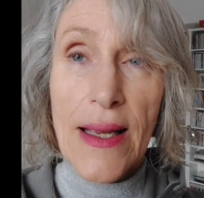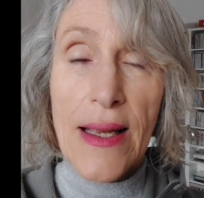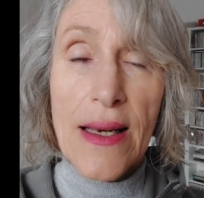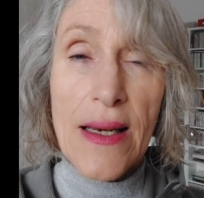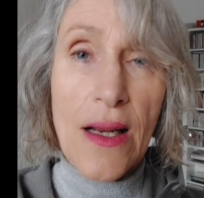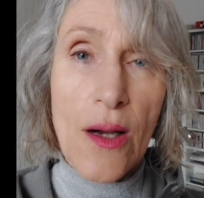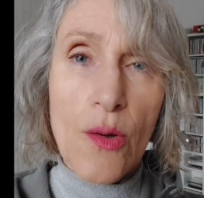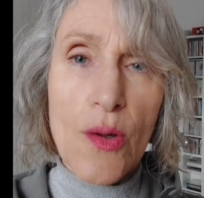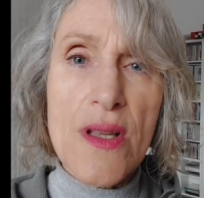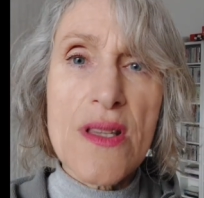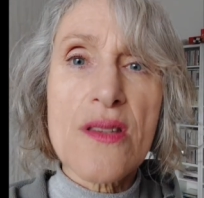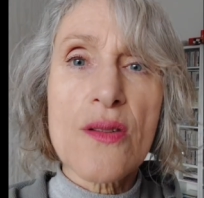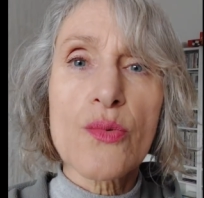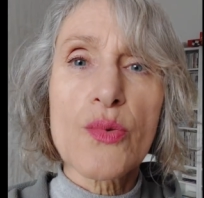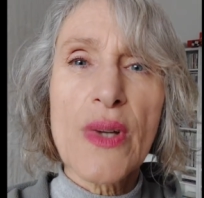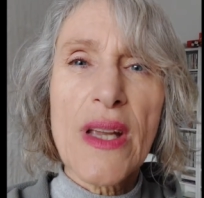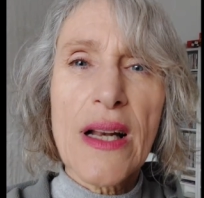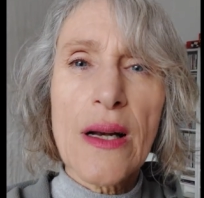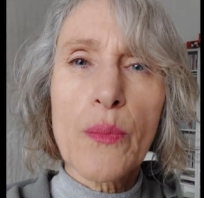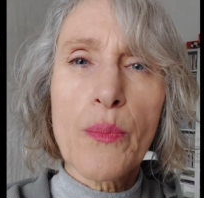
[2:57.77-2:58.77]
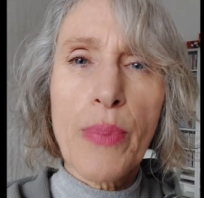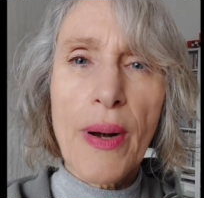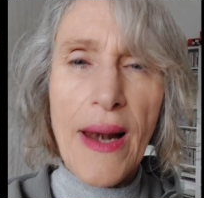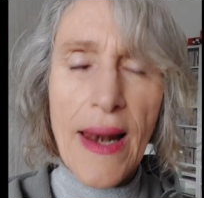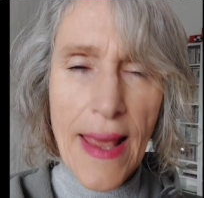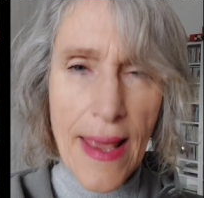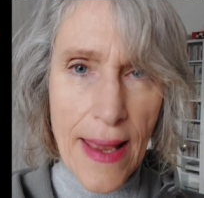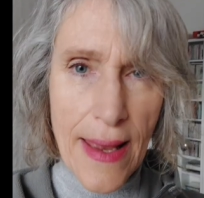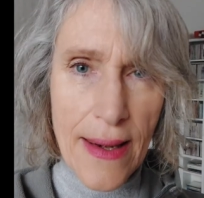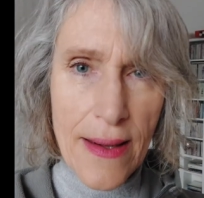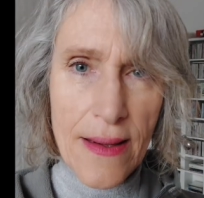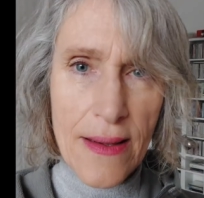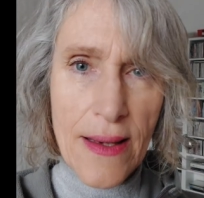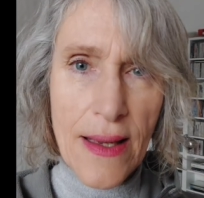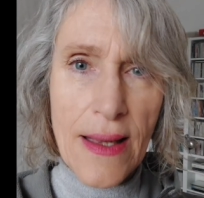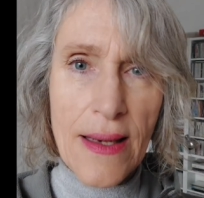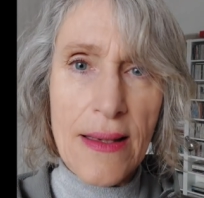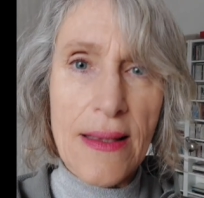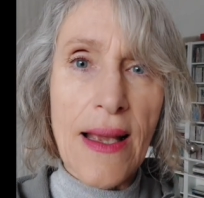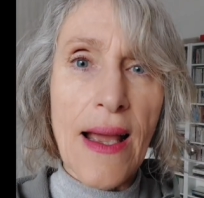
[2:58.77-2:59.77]
No, it's a real plan
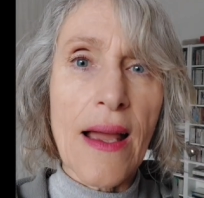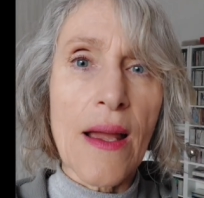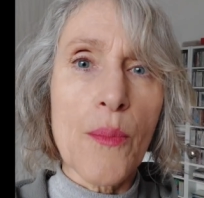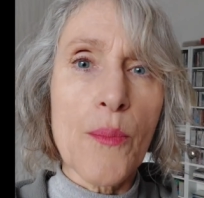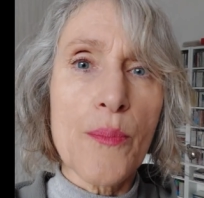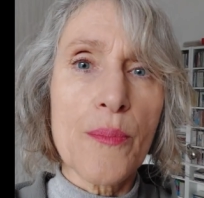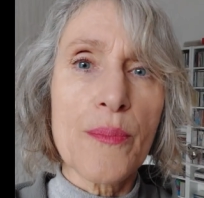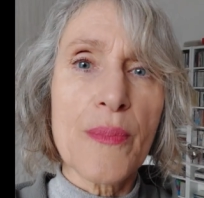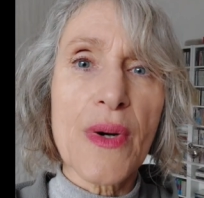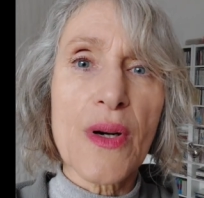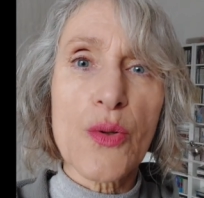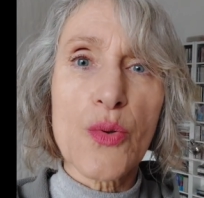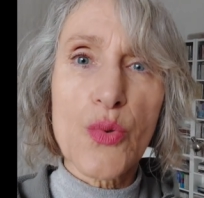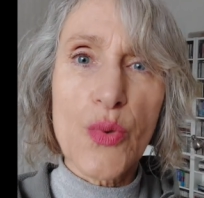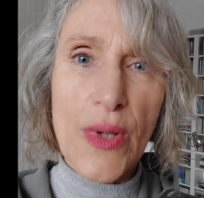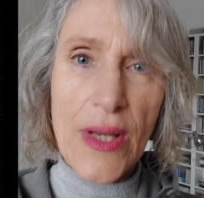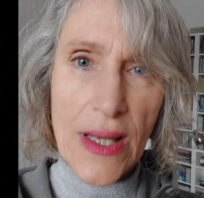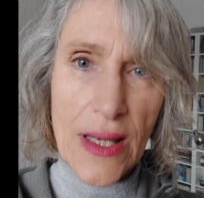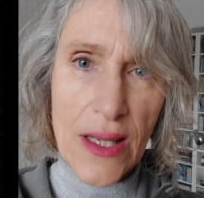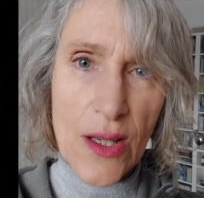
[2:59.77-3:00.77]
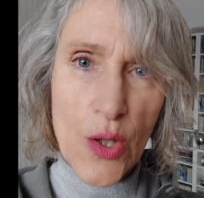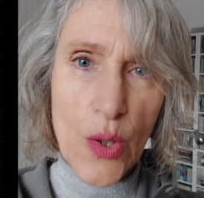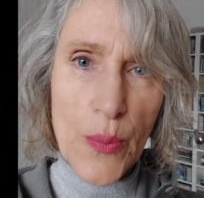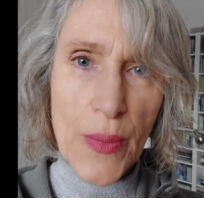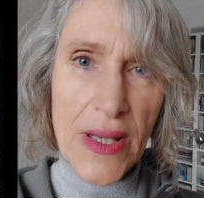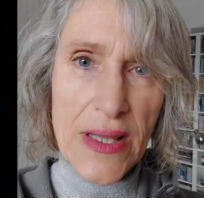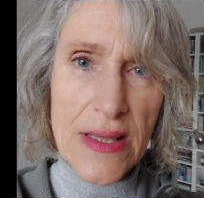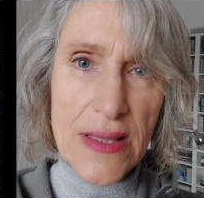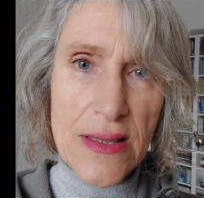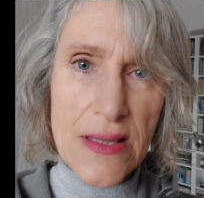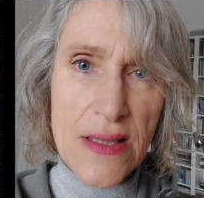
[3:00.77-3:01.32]
and I'm really committed